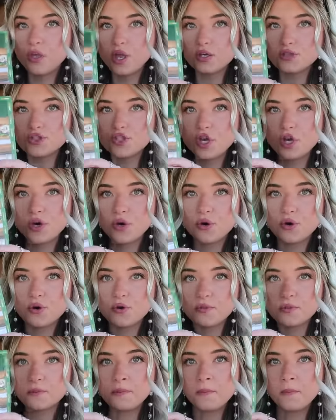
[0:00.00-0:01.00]
So
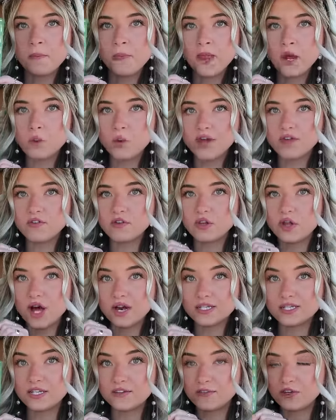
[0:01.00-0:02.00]
we have a
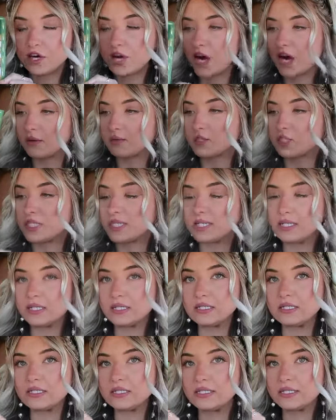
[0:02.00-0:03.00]
lot of different options
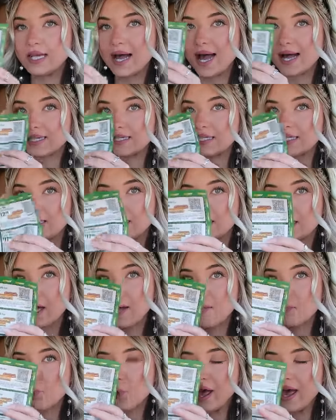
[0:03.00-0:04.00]
at
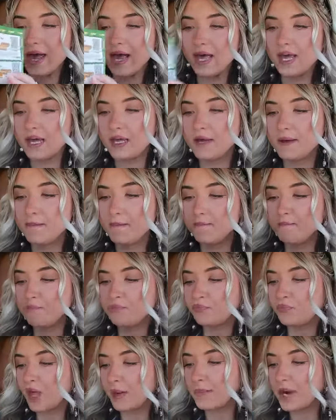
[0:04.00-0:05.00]
Subway.
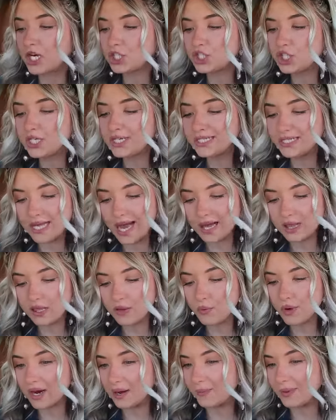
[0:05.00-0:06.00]
I'm not sure exactly
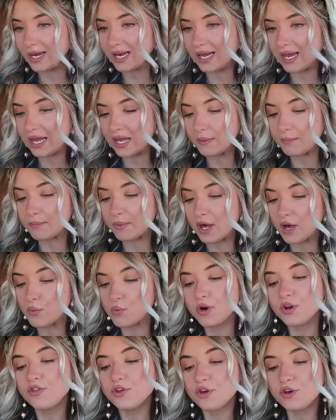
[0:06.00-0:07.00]
what I'm going to get, but
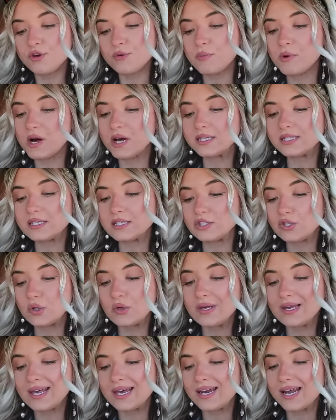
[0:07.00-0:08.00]
one of the coupons is you
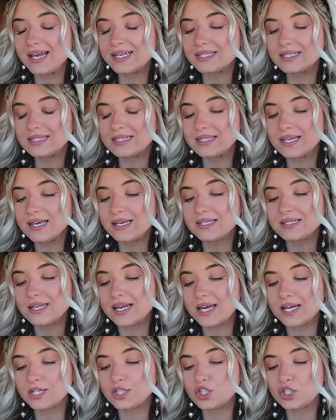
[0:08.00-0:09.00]
can get a
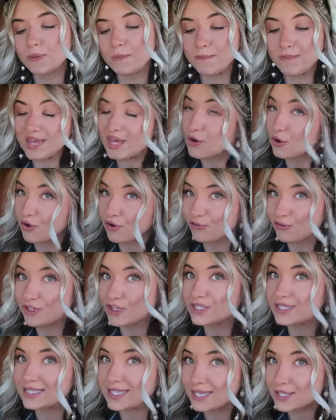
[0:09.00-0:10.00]
6-inch meal for
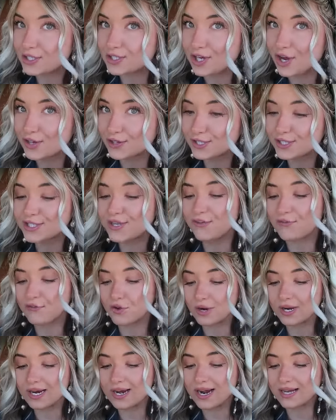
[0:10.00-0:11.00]

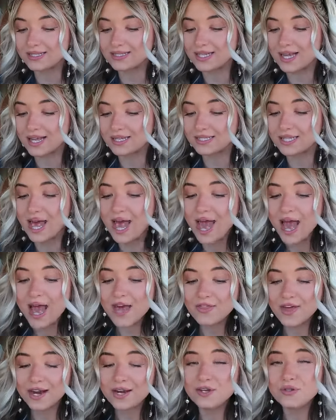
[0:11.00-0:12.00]
$6.49.
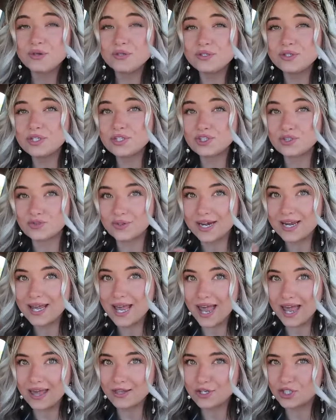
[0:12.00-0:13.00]
That includes the drink
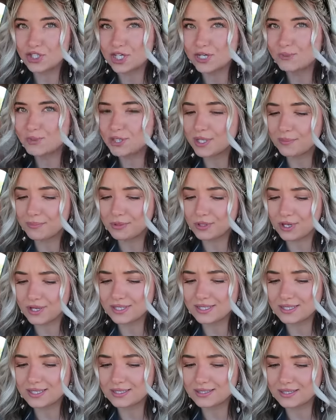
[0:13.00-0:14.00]
and the chips
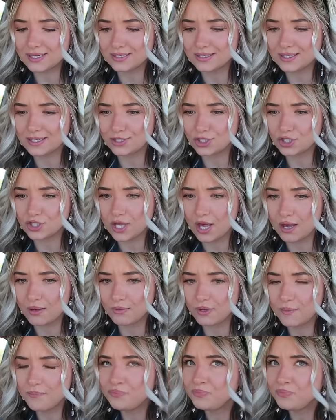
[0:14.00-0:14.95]
plus the 6-inch sub.